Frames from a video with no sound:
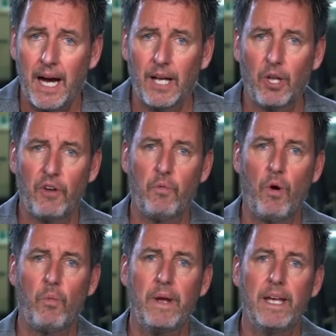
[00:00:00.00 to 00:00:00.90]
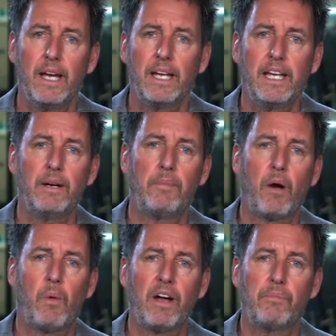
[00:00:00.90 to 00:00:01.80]
A lot of what we hear by
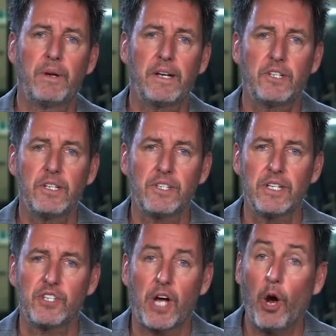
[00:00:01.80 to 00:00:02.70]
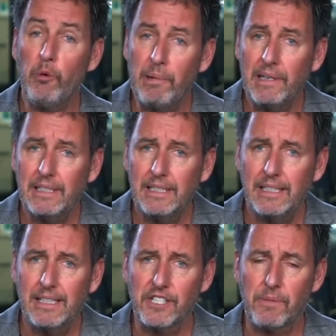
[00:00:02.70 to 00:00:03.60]
way of predictions is hope
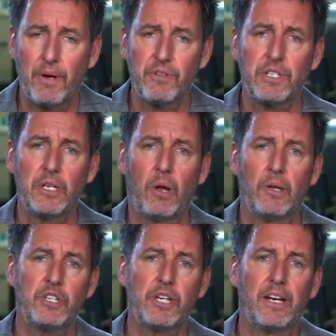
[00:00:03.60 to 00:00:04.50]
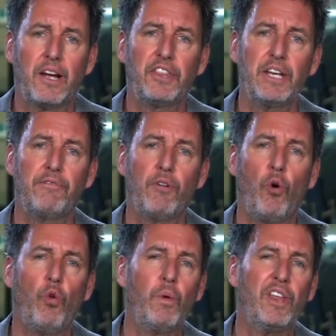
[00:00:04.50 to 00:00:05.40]
as opposed to knowledge, and I think for
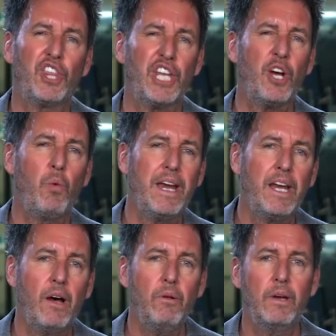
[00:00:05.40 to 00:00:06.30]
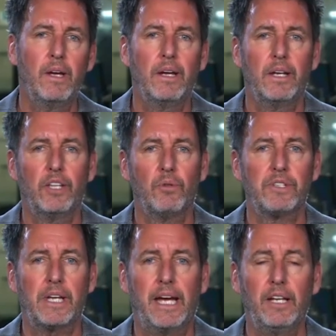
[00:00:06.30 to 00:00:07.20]
all we think we know, there
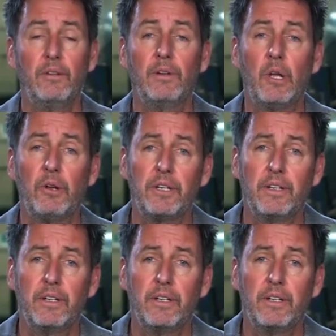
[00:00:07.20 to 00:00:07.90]
is a hell of a lot